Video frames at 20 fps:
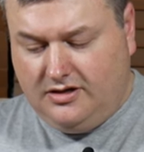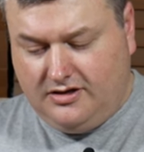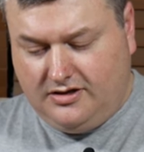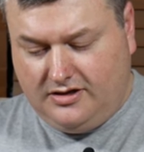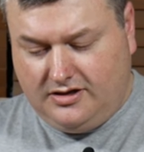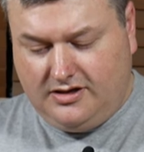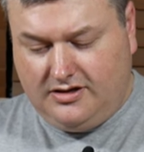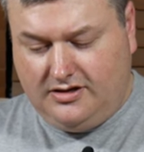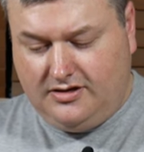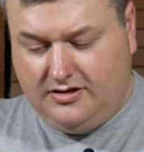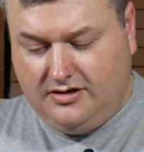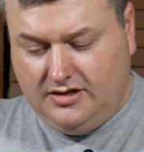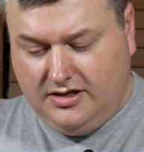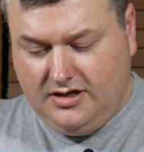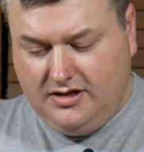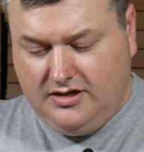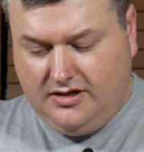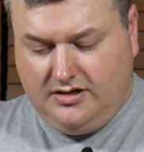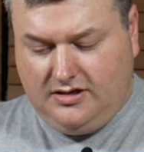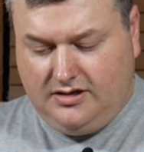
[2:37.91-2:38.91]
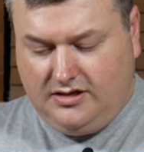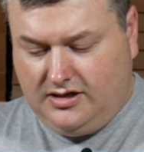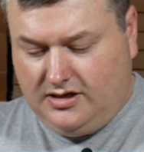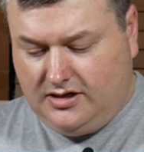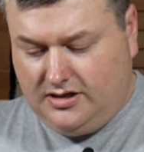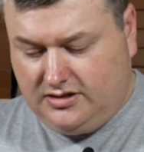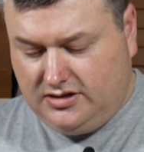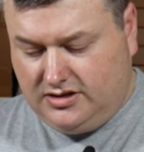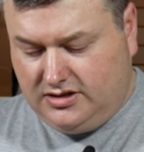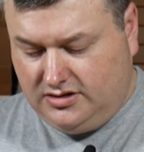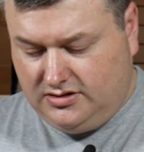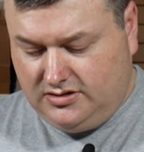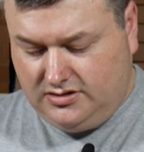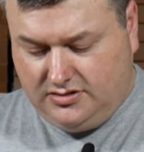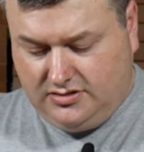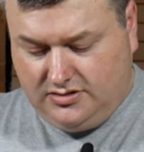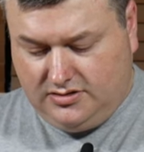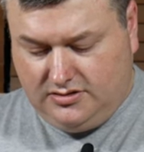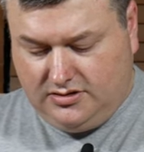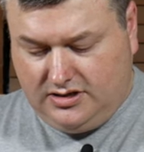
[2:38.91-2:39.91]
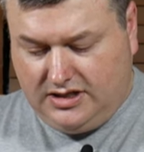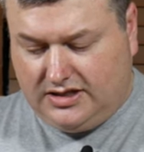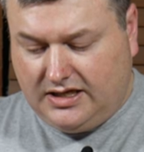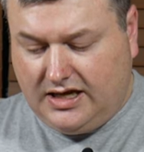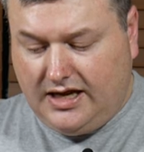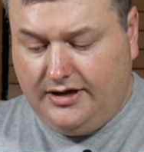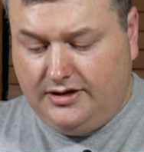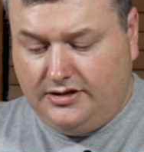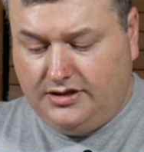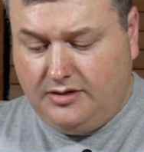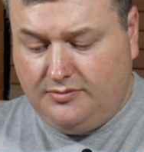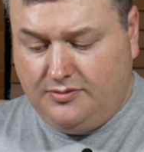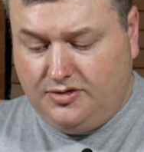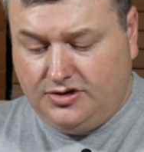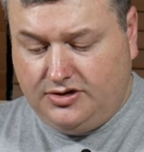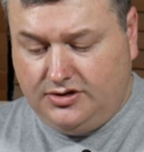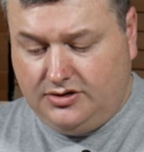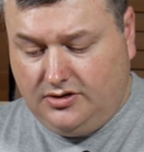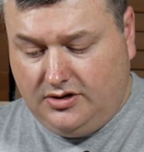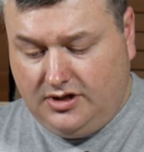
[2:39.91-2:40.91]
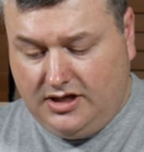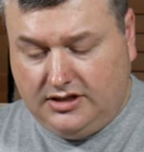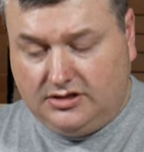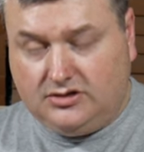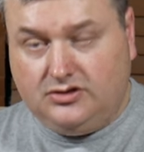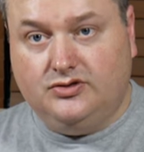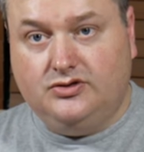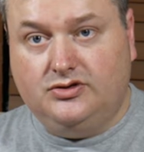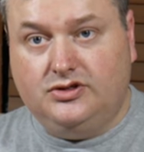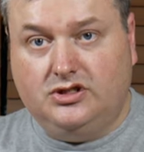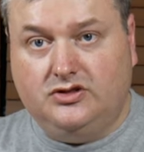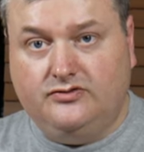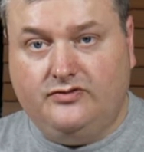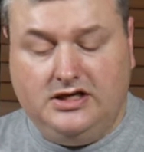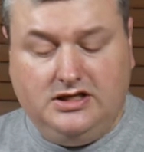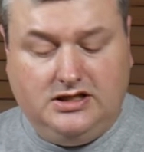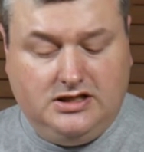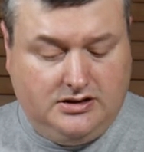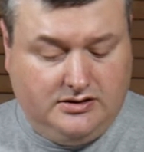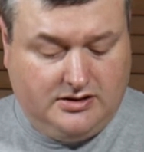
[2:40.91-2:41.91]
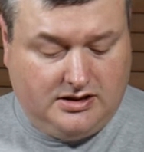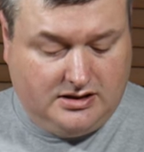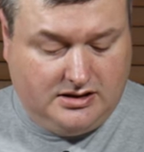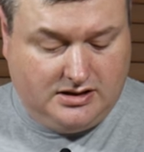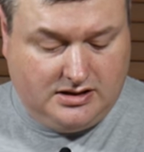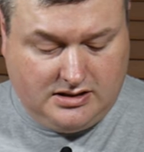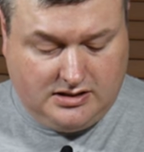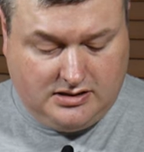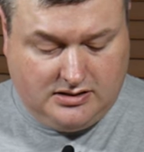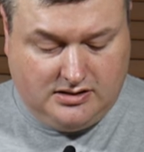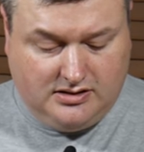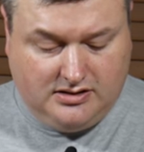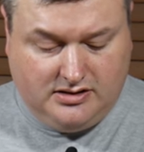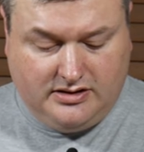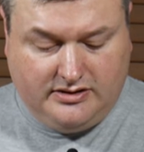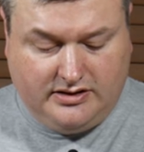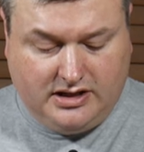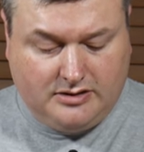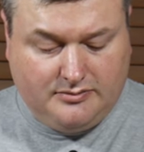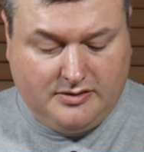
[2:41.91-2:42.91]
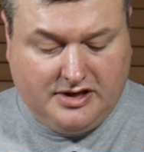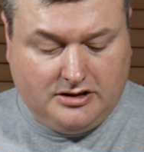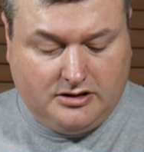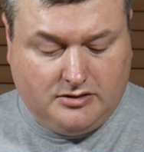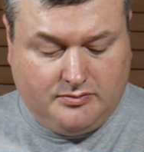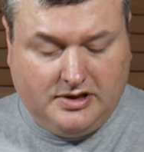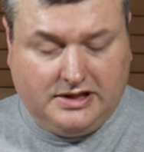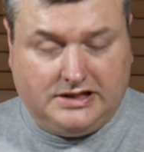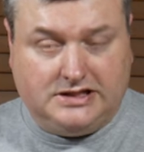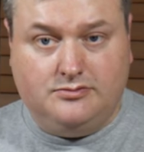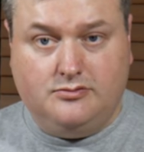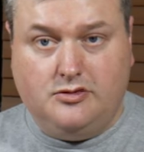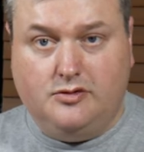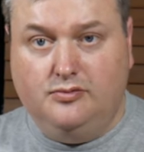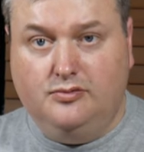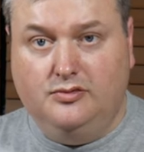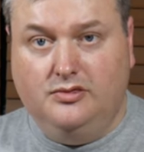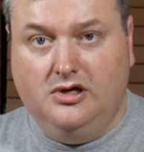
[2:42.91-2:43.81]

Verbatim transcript: And at higher temperature like 220, that the recommended maximum,